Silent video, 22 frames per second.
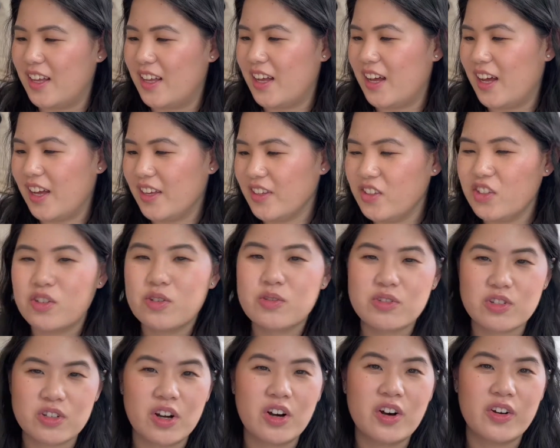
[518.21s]
I
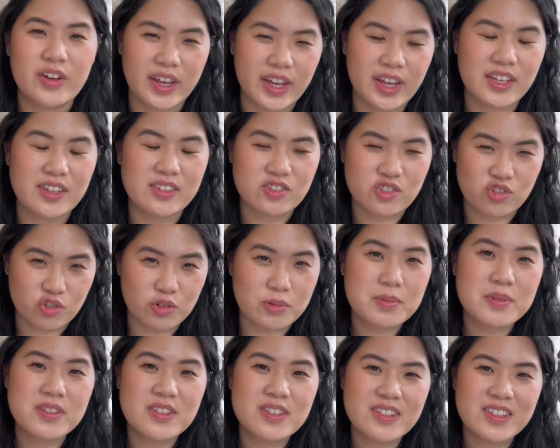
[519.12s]
used all eight
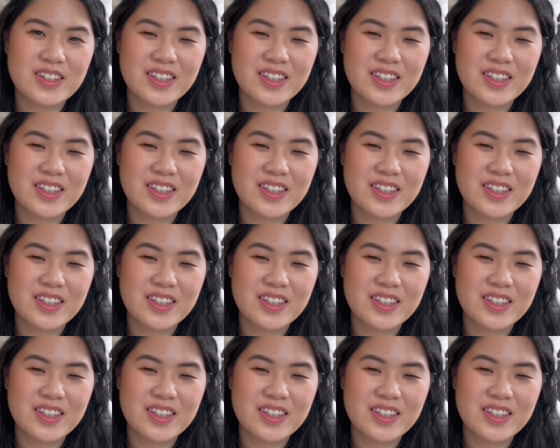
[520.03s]
strips